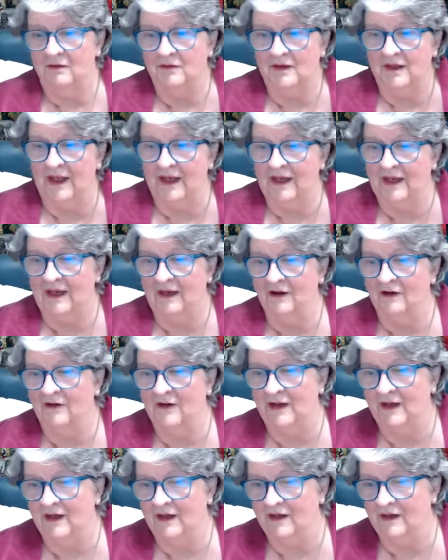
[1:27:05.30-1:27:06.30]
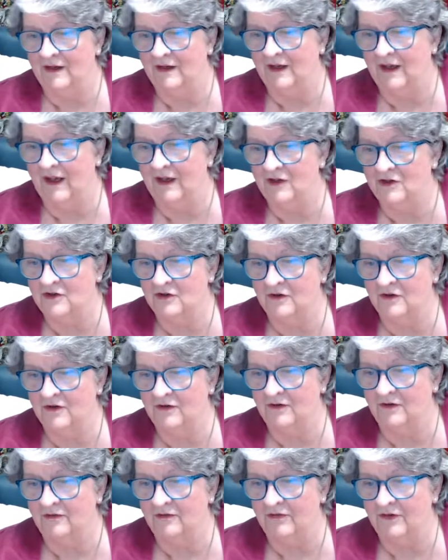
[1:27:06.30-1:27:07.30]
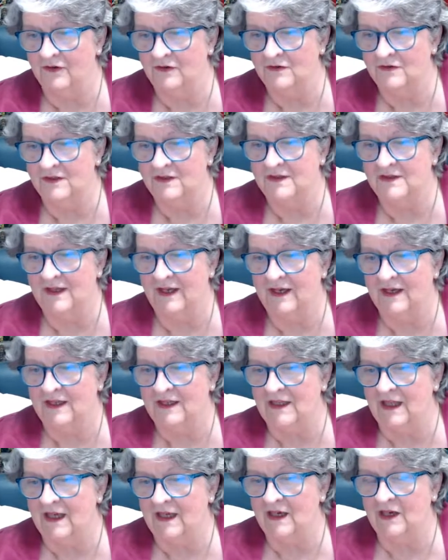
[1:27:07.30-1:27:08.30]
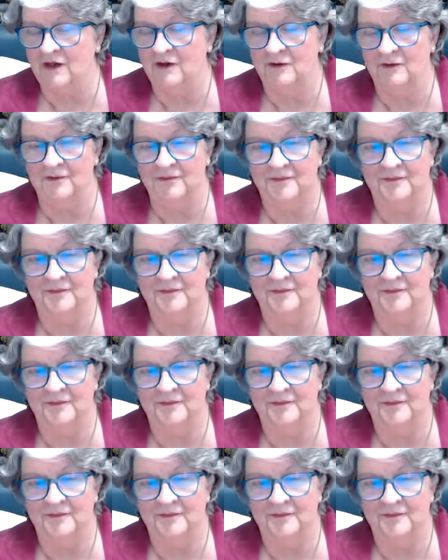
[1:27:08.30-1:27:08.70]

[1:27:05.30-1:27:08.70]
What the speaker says: Lake Erie and nature views the same. Thank you.